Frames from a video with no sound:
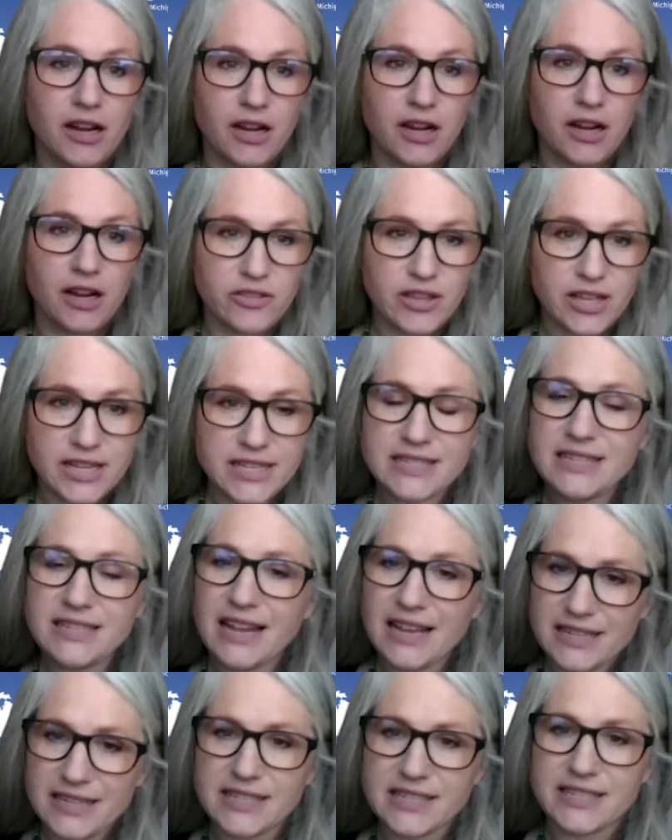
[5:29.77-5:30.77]
that is
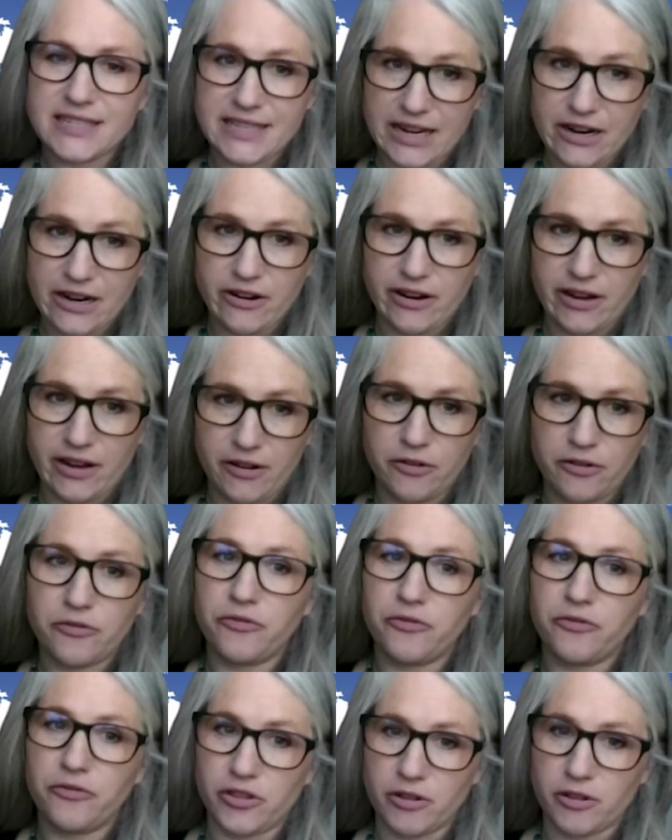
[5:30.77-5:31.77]
necessary
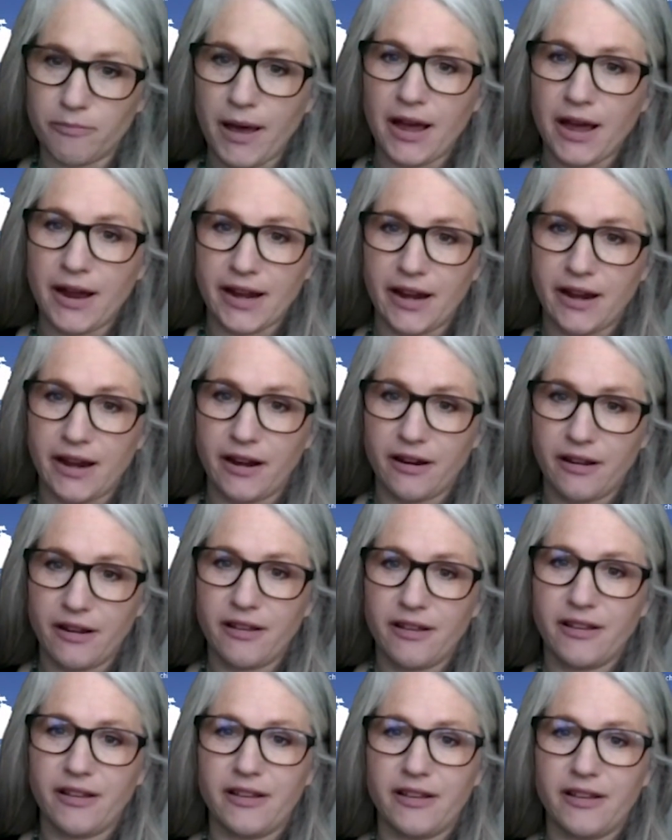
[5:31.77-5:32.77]
for the body
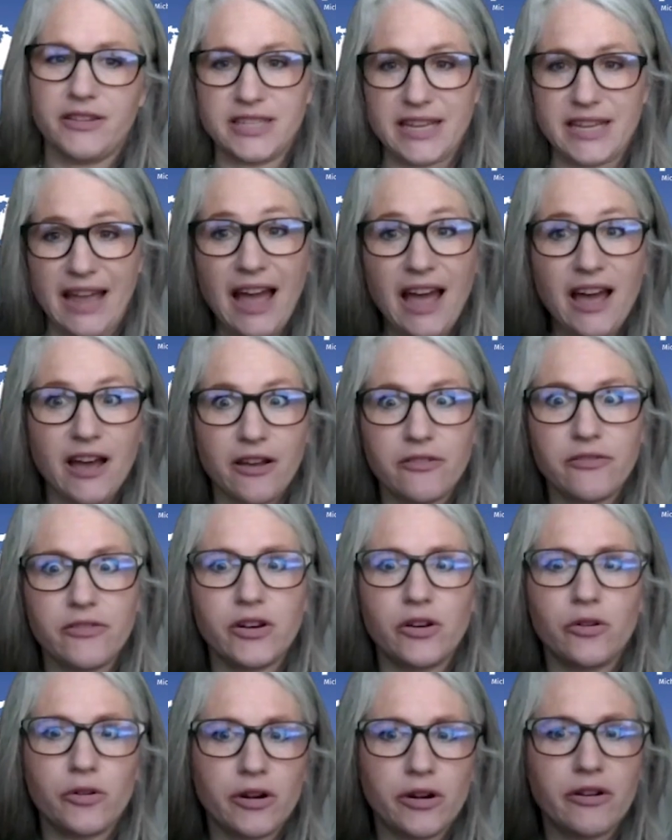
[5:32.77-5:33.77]
to have
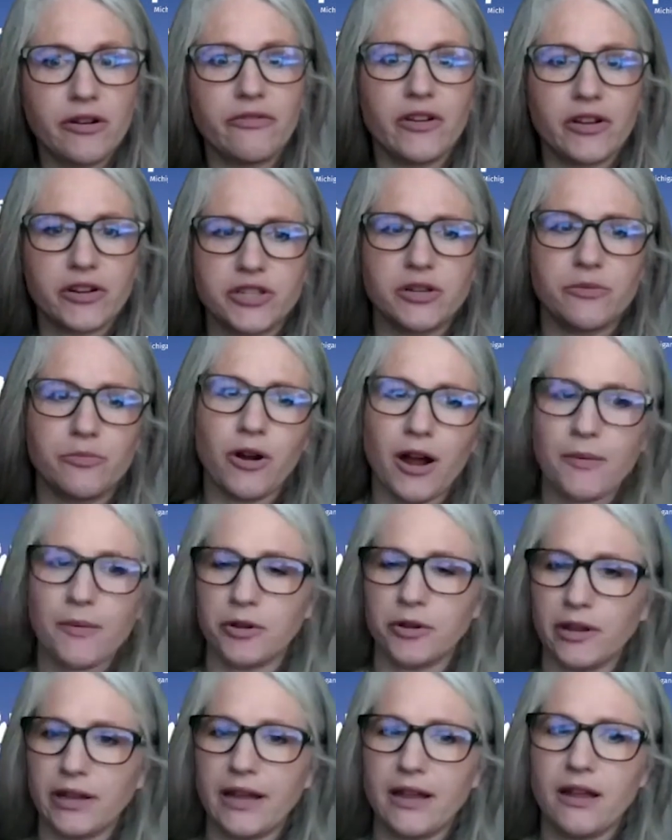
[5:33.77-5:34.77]
in order to function
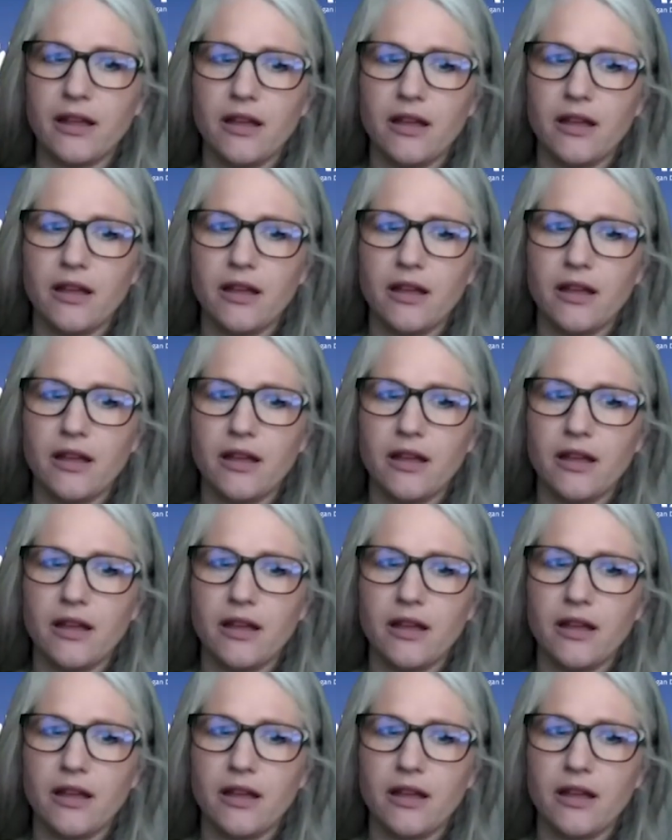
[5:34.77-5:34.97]
properly.